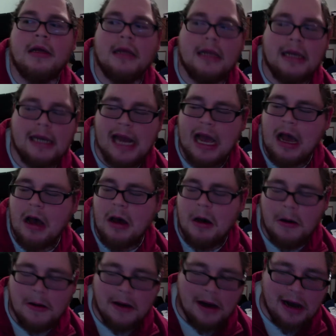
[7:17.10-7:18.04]

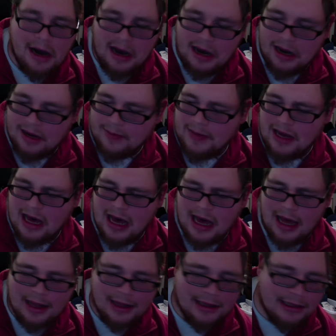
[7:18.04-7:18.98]
Now, I'm
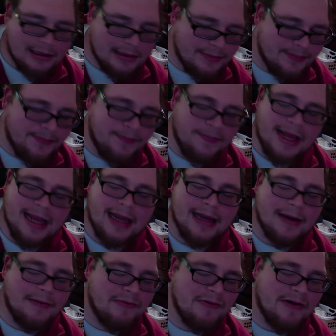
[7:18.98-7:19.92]
not
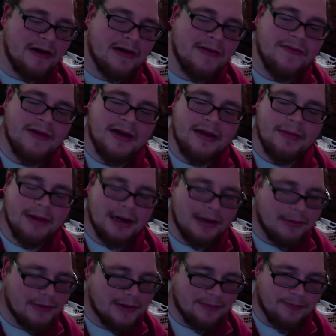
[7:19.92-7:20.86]
making fun of anybody
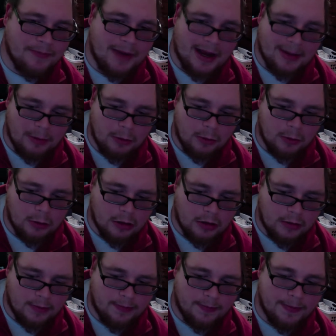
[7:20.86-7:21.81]
with bipolar,